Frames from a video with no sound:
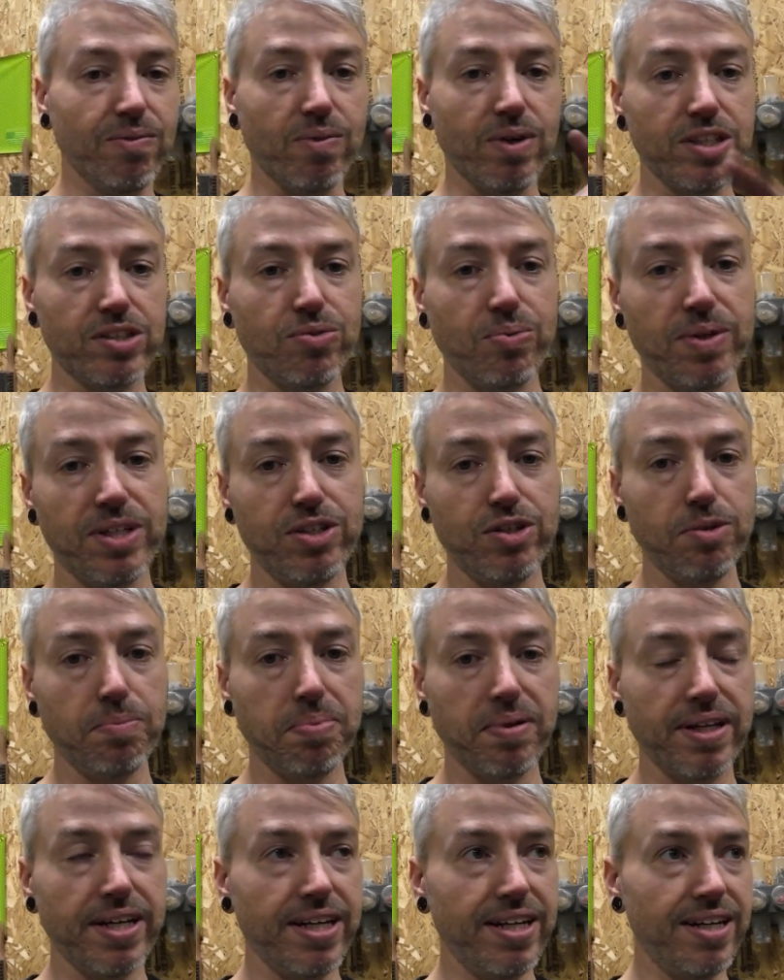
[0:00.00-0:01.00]
Once we do
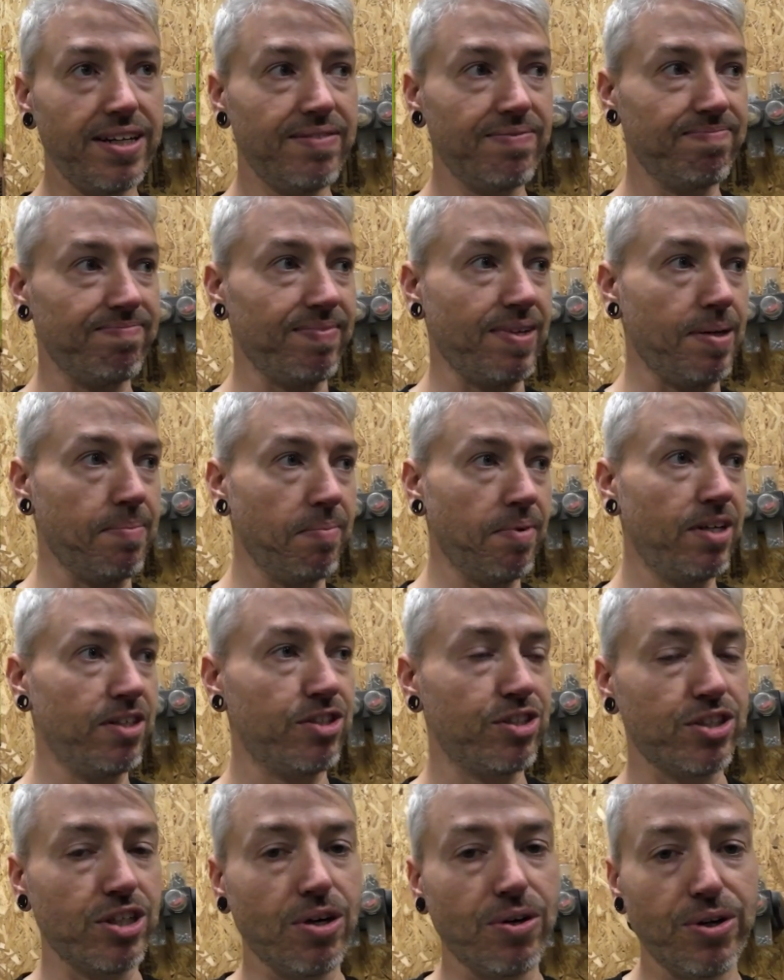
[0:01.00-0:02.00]
bleed it, I'm gonna
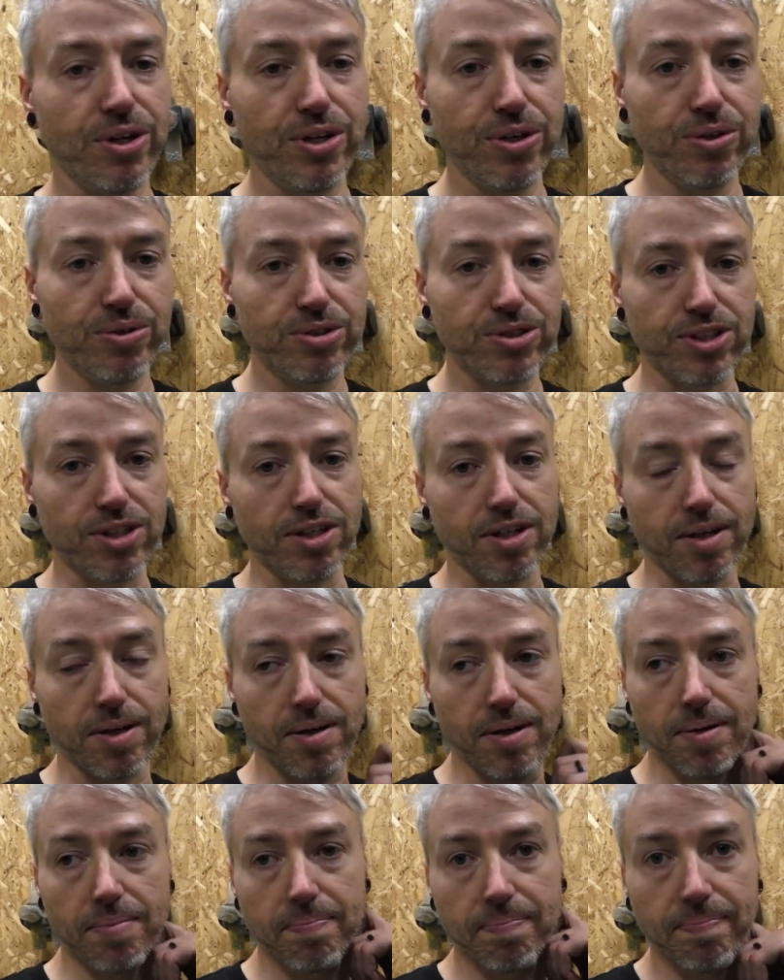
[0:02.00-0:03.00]
show you
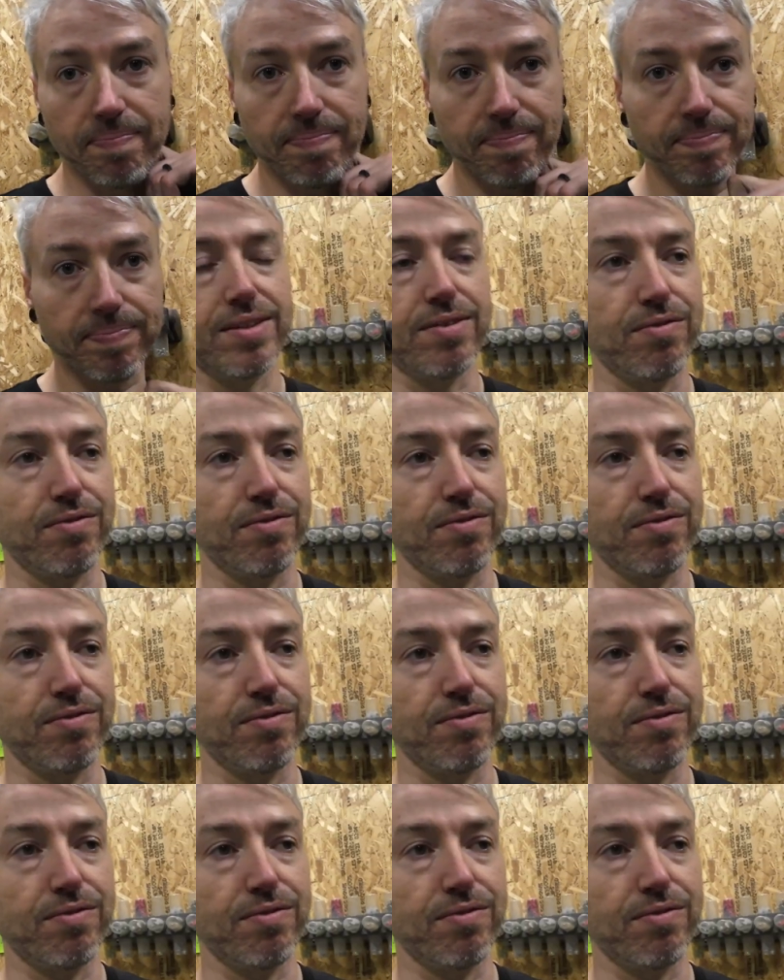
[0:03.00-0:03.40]
some